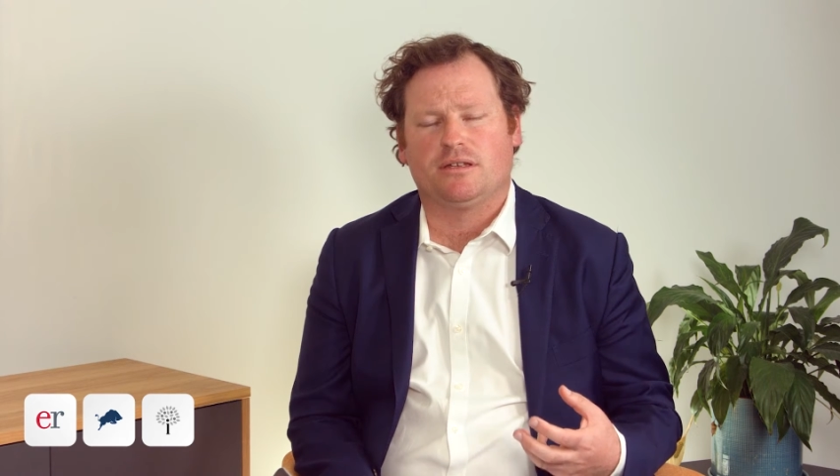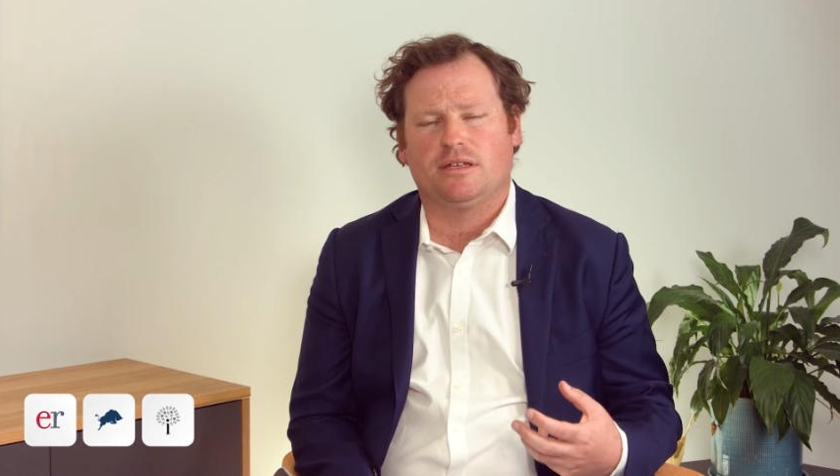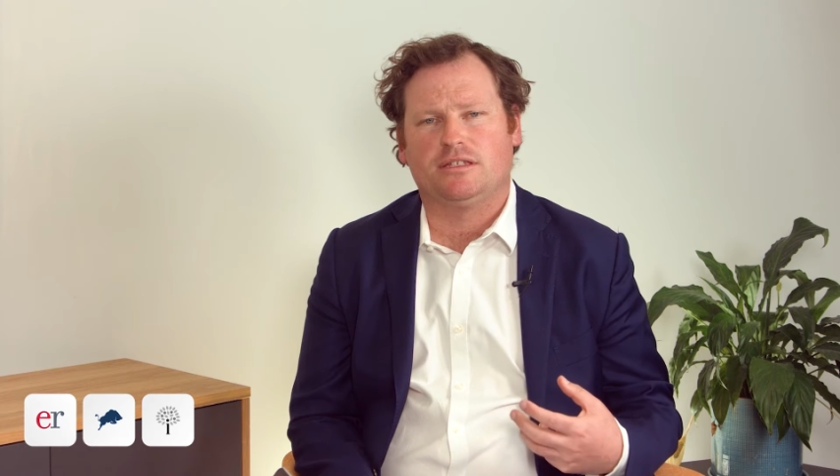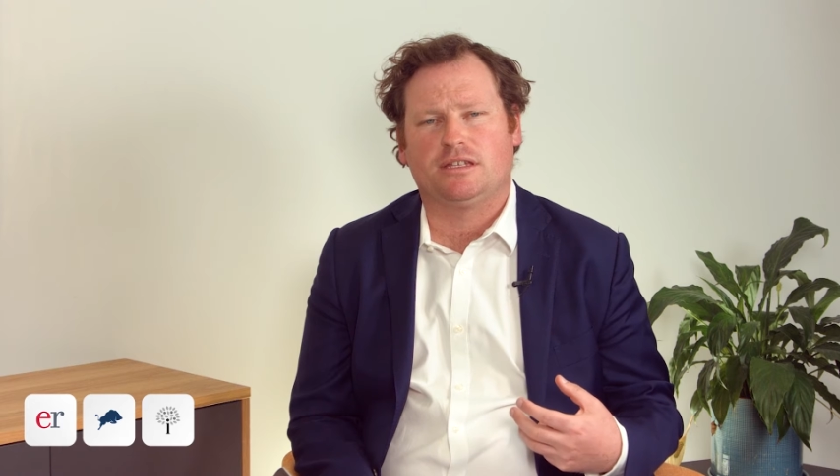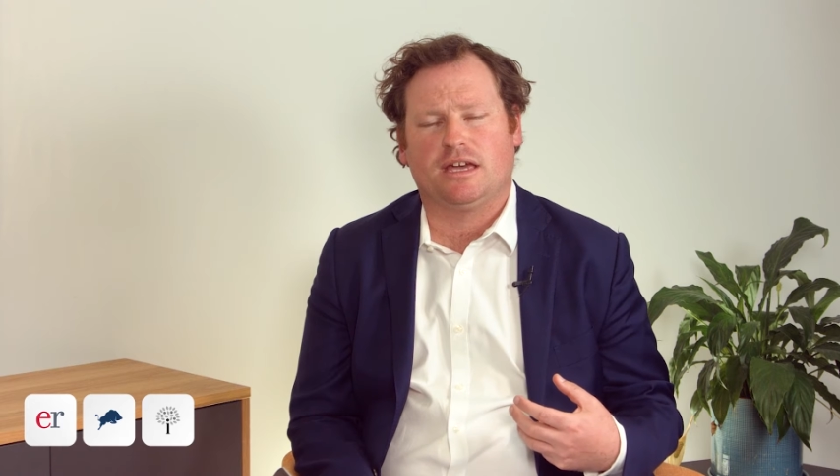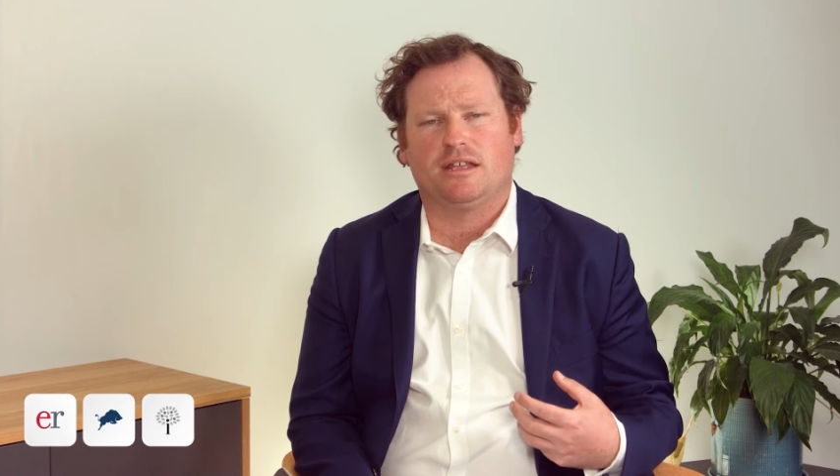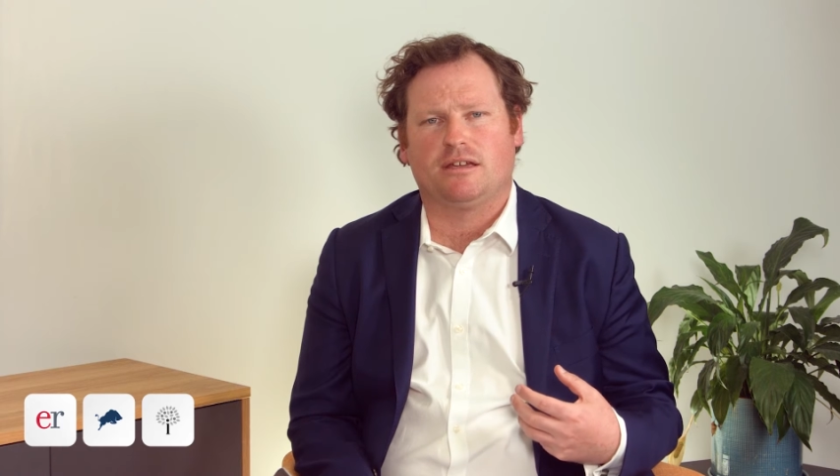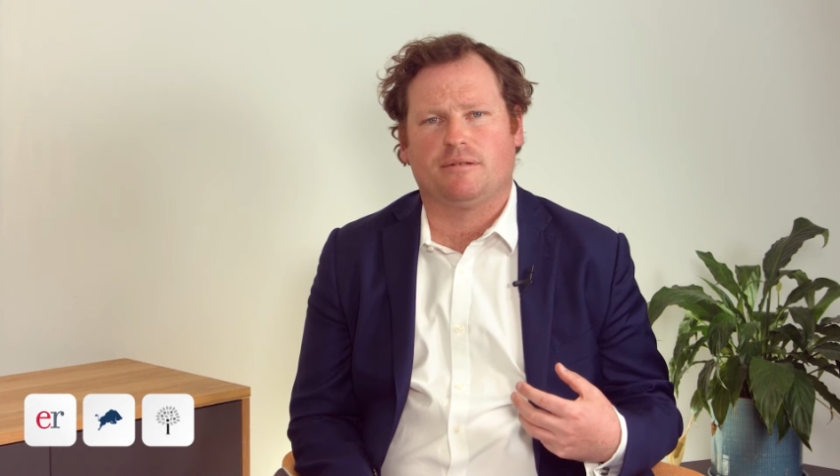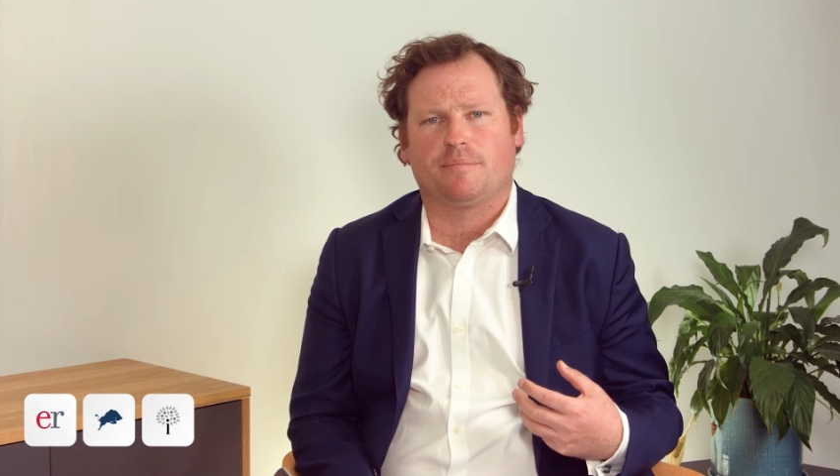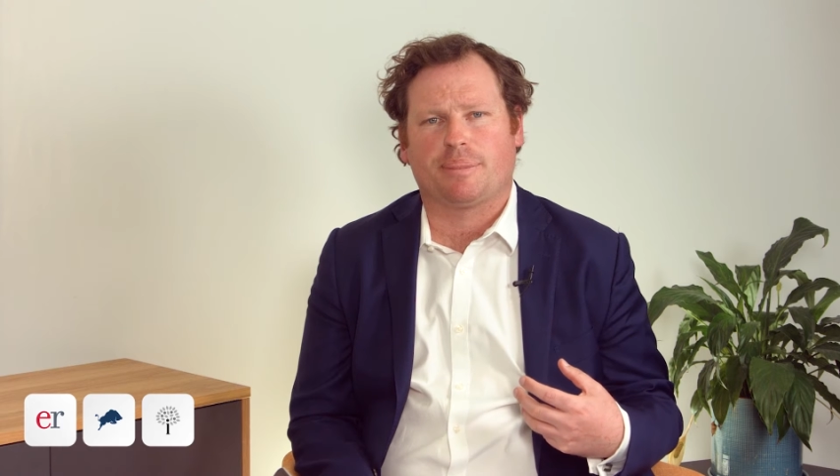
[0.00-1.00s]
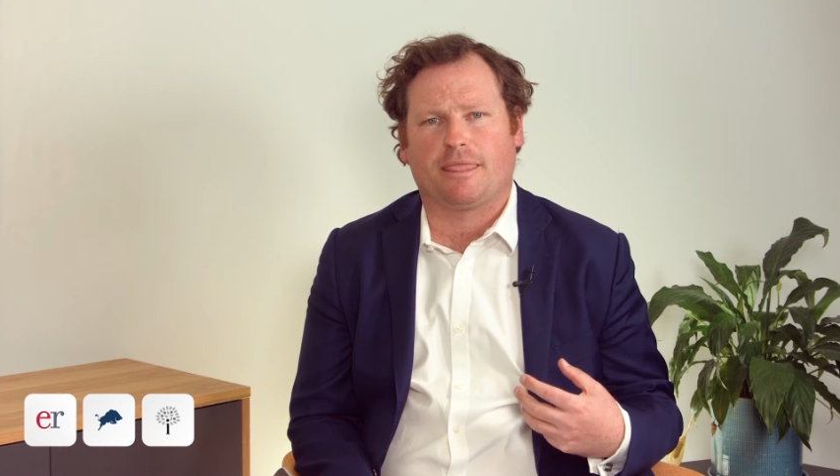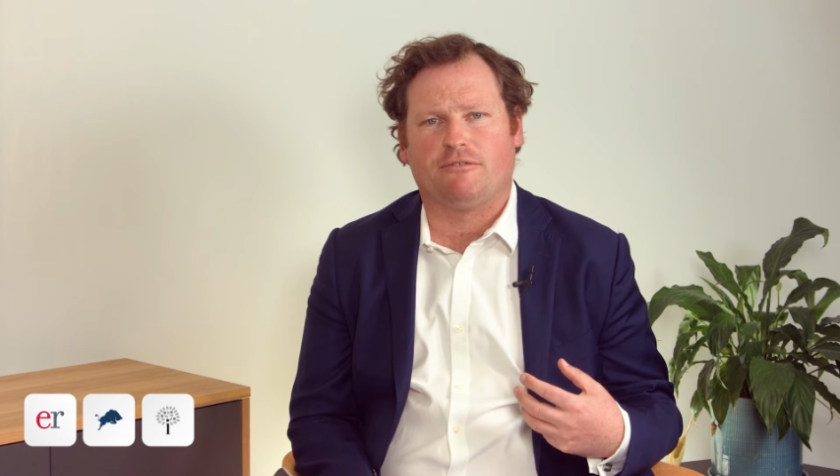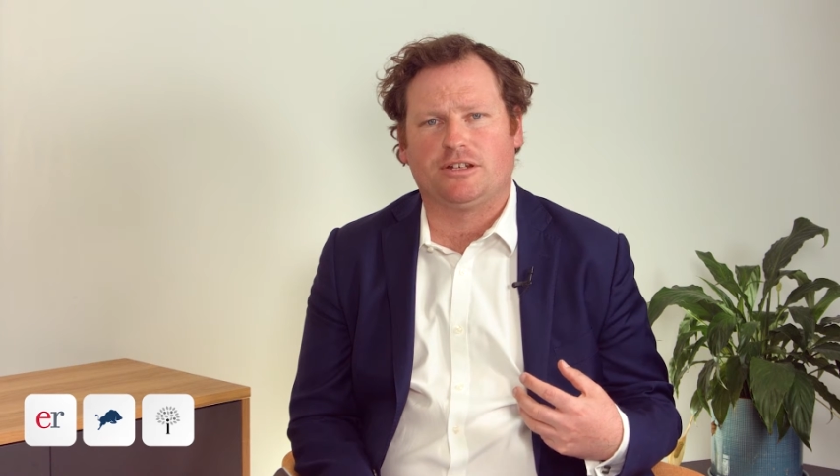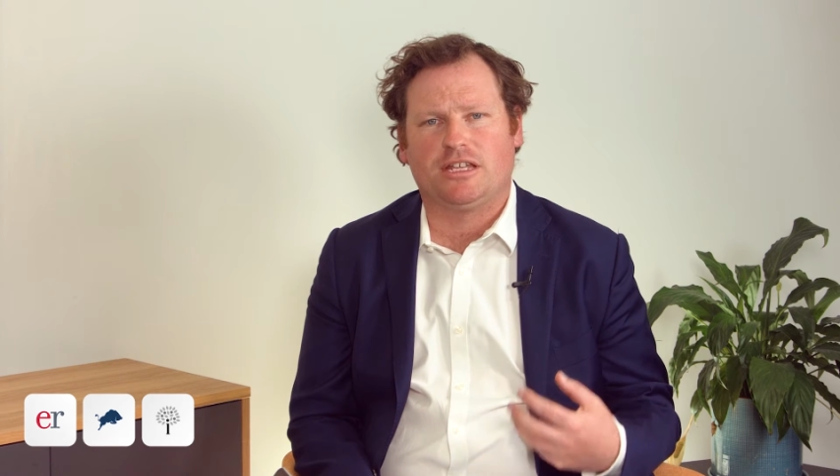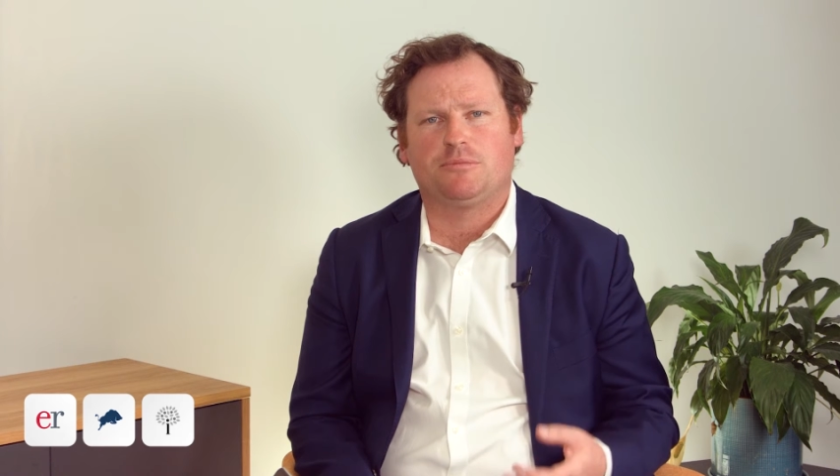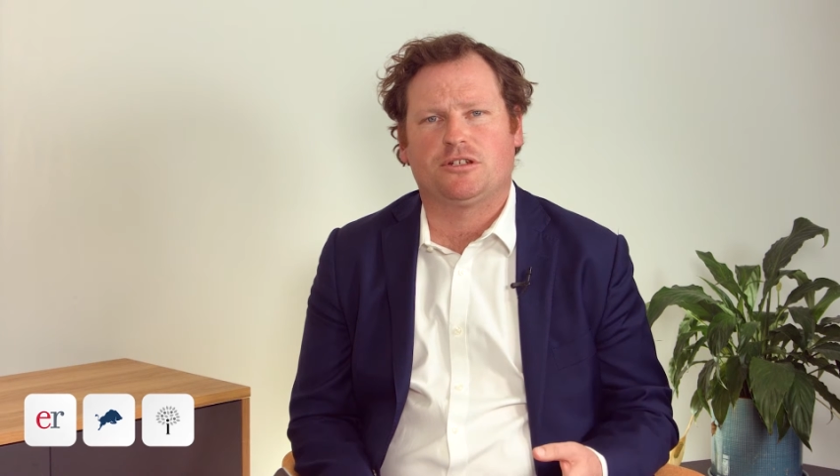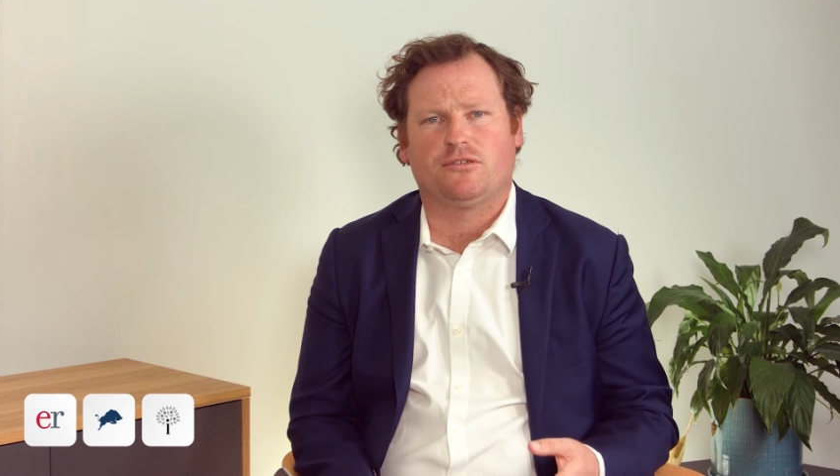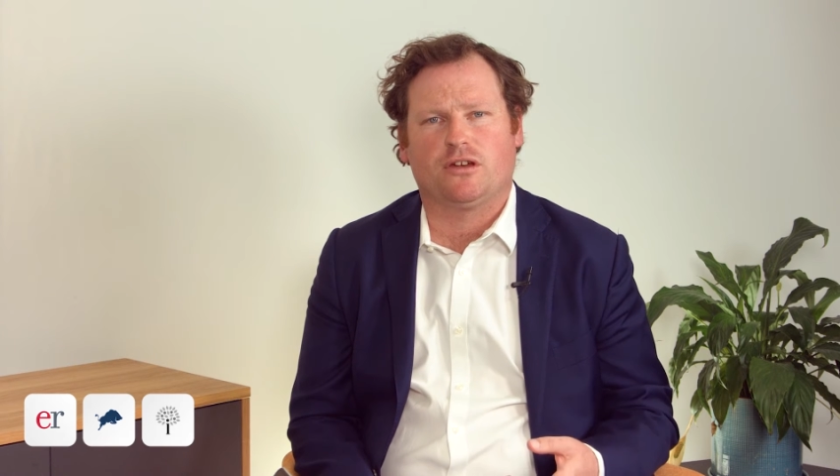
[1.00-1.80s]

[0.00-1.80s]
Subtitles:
is getting redemption